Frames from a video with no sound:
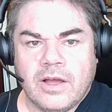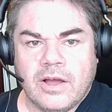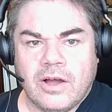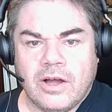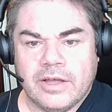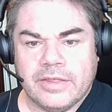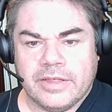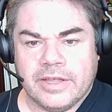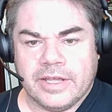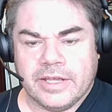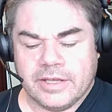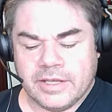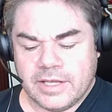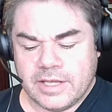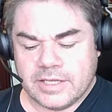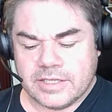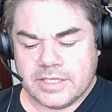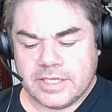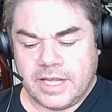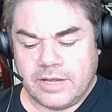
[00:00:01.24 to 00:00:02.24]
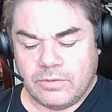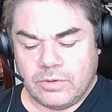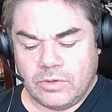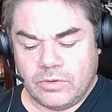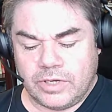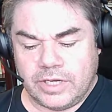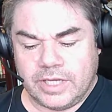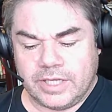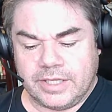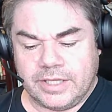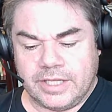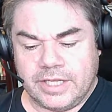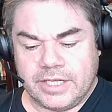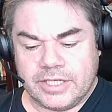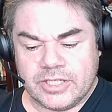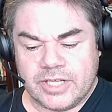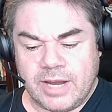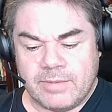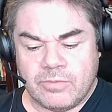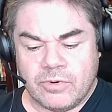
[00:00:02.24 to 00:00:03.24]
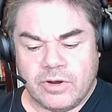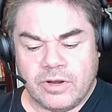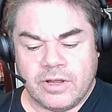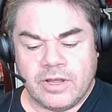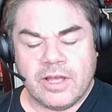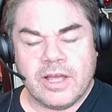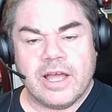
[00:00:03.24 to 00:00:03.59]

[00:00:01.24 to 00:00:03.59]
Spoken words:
Hi there. Today we're looking at the Jabra